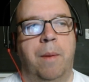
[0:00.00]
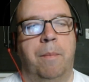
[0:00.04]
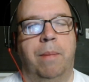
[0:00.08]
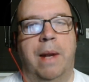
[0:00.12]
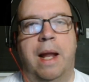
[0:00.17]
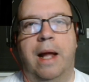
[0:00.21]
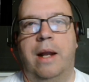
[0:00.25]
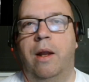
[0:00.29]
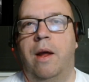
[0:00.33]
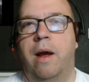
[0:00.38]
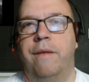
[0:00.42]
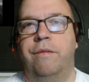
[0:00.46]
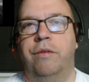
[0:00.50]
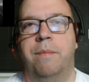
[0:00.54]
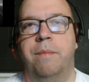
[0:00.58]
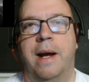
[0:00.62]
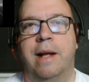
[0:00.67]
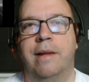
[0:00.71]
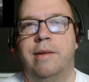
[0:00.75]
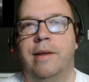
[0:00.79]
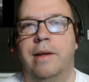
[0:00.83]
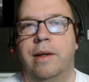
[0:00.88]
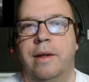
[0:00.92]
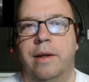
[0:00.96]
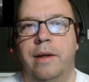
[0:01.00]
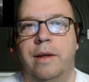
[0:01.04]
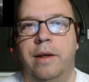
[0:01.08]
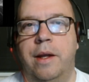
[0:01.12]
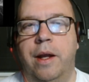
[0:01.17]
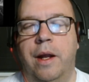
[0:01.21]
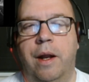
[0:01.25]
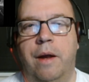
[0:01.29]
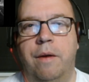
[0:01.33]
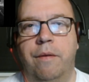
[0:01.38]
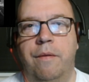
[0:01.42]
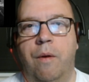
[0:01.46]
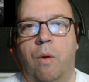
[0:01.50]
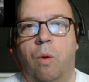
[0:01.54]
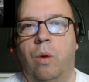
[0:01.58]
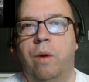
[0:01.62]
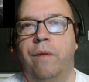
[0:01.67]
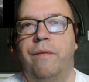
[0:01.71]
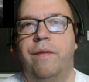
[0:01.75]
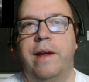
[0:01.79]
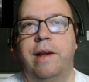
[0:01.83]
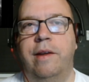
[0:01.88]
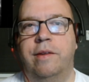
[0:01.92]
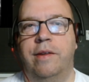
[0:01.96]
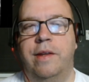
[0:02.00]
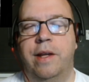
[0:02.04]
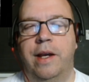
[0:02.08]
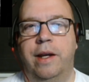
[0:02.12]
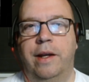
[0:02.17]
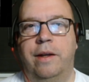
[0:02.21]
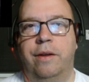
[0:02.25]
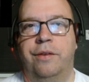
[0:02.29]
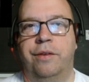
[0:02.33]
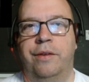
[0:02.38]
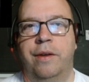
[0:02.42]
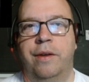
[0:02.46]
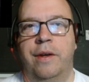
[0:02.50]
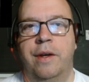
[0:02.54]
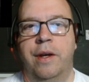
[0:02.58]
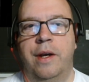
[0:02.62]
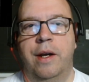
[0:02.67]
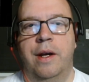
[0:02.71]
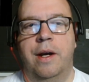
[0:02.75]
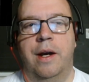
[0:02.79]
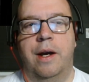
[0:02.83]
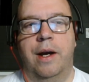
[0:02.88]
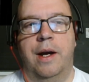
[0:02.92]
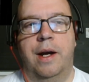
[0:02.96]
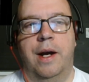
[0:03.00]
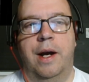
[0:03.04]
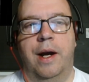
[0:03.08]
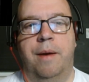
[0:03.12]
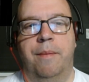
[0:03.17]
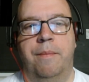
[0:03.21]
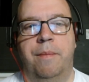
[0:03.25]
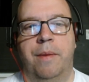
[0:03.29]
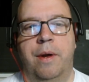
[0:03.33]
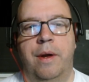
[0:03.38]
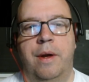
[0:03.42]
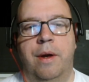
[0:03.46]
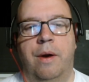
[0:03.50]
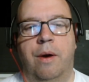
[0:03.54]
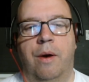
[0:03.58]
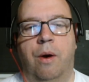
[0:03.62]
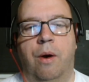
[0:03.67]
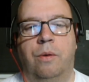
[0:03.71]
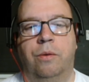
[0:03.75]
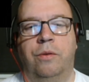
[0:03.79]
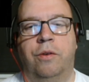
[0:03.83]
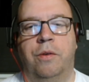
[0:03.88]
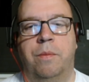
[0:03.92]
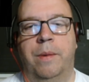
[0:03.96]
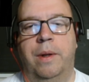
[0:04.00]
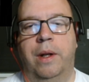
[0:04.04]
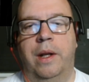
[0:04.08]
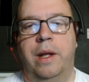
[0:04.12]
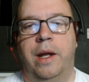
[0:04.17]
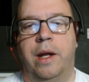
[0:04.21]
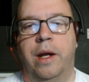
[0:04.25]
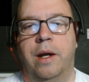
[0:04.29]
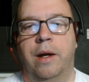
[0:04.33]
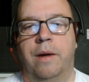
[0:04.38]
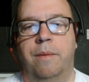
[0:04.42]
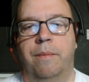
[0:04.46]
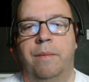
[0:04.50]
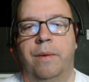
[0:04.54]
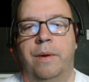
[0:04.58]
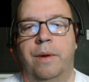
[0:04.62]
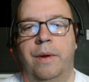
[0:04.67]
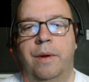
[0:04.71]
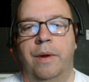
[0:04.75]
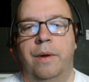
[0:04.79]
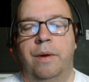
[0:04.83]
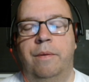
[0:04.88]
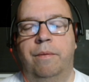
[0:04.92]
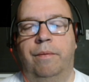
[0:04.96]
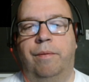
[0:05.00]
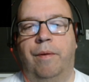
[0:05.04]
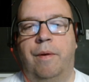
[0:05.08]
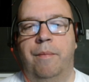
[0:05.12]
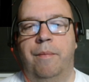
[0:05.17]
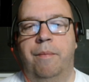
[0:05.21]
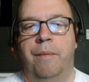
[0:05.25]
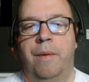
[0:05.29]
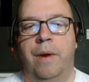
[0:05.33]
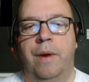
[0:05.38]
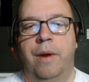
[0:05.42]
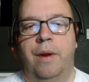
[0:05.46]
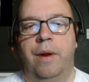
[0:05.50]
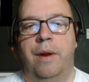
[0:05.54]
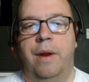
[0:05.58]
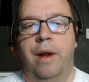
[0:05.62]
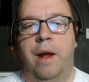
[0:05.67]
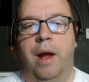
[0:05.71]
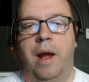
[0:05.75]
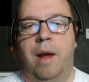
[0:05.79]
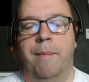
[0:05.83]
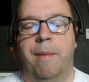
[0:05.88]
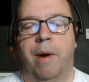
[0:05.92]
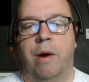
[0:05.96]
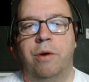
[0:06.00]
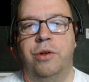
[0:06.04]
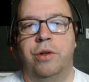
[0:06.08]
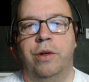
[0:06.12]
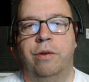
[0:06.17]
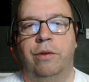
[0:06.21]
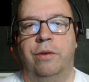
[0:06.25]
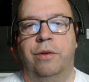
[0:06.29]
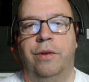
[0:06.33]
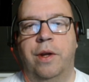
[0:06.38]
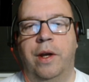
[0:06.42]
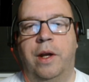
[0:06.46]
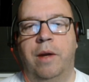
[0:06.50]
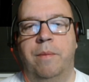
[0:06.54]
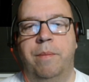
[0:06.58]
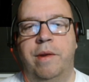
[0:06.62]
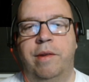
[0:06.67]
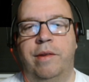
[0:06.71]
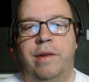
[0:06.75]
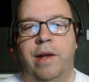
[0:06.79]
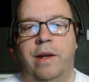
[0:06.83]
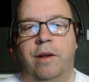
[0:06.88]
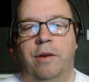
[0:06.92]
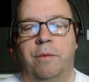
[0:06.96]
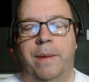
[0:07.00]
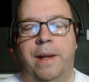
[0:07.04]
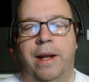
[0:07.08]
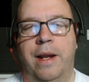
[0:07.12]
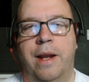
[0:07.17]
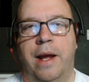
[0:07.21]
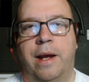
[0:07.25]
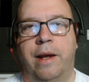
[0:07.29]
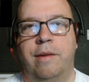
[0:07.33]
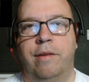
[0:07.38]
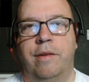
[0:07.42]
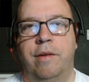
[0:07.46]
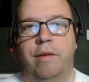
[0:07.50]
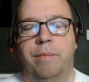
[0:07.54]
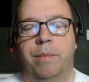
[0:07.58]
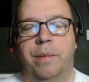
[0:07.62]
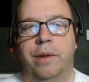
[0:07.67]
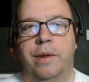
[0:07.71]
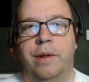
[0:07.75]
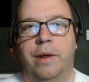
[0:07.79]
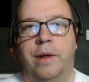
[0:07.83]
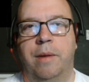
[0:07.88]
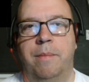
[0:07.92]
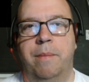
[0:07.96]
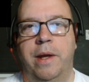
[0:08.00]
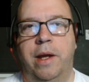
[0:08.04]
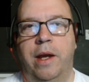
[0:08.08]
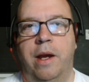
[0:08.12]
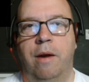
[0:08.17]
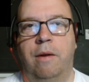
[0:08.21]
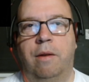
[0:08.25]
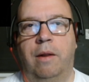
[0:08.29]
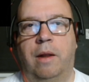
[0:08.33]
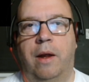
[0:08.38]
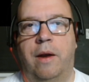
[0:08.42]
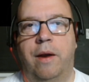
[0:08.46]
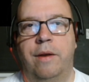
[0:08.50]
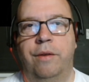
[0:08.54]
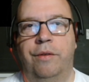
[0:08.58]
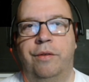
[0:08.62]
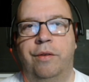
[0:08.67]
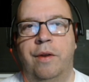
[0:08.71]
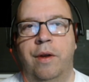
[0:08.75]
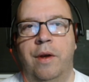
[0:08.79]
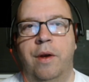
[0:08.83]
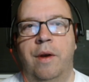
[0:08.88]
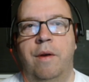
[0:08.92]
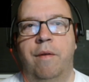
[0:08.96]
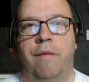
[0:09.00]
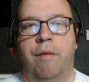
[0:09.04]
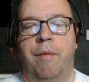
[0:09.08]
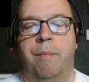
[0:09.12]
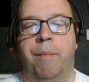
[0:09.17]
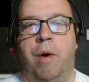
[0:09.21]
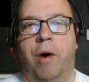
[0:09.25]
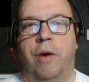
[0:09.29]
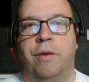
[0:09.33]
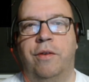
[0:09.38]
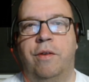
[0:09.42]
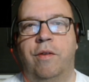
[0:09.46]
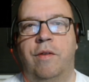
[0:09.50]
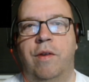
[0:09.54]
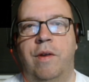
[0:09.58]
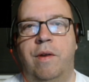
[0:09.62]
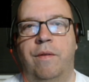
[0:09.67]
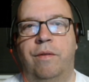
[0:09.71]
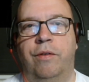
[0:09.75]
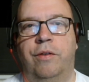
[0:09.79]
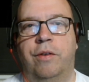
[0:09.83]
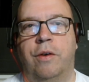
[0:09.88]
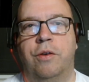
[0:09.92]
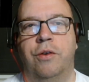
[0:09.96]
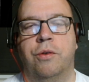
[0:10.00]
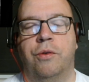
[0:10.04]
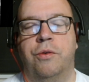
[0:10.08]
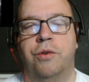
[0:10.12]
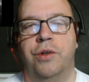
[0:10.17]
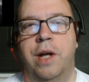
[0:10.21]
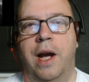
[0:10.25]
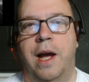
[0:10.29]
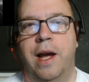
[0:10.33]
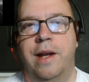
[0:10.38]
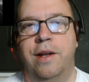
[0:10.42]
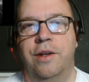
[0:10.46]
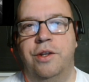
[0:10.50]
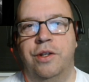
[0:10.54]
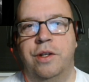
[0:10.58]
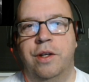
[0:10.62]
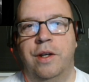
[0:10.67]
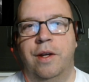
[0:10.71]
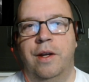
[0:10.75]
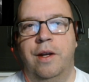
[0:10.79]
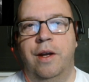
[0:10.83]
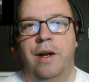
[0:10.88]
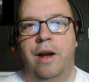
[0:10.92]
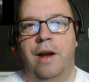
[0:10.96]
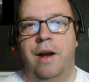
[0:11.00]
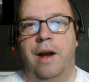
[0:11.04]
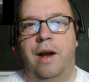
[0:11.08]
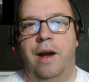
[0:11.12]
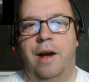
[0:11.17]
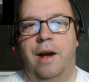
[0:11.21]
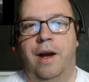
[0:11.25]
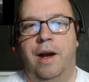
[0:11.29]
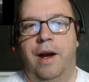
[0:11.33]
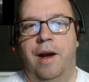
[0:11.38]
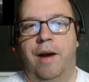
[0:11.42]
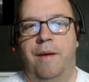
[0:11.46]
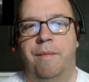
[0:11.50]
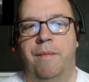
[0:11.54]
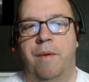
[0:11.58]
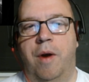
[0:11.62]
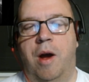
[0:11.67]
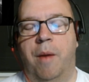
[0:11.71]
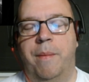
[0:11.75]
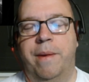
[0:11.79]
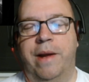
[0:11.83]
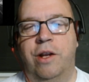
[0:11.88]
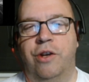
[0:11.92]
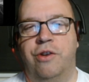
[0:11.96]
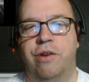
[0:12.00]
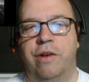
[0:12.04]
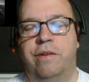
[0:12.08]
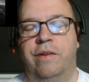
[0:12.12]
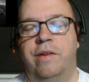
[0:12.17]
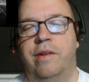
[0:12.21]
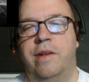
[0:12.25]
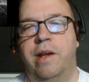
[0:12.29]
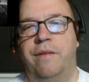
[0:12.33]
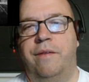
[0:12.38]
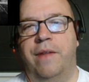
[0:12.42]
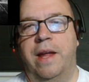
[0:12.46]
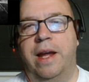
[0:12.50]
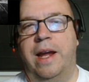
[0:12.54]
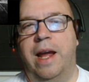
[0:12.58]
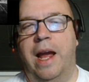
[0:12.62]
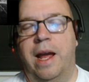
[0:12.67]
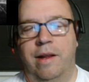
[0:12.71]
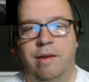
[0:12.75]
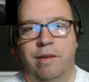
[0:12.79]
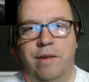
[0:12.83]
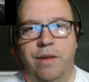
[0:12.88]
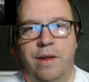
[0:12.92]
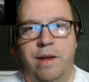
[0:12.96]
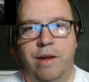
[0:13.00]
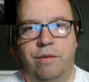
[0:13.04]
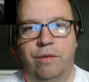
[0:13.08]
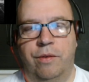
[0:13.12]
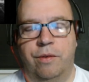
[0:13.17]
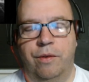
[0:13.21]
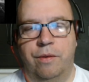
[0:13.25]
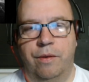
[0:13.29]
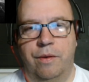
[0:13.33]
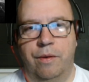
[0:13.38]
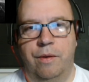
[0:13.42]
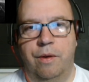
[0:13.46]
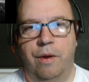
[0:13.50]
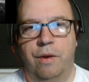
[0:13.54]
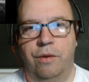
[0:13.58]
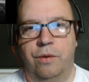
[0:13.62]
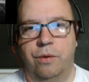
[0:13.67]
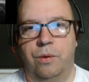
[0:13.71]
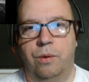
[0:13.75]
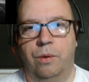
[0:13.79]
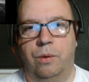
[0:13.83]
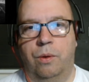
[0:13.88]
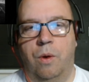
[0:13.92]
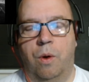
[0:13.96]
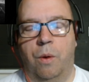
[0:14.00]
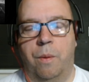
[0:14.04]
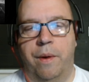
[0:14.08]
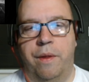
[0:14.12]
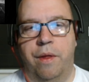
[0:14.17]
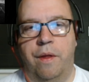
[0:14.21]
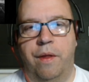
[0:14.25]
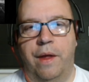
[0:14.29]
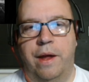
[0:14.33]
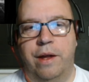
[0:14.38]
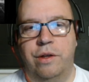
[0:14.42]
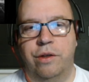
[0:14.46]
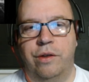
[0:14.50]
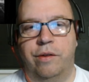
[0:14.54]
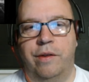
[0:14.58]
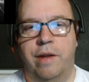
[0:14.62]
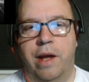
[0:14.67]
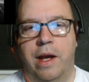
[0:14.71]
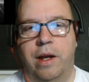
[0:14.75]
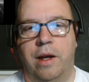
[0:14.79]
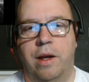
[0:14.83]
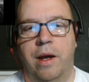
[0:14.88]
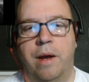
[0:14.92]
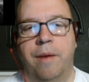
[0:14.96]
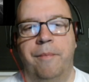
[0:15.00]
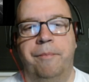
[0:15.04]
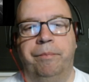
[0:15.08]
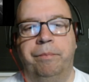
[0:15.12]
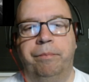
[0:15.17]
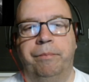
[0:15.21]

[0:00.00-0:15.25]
Black Lives Matter, you know, all of these things ultimately come from emotions that can be seen as being negative, but that can be utilized for positive social change. I'll be interested to see if they get into this at all, or whether they just take a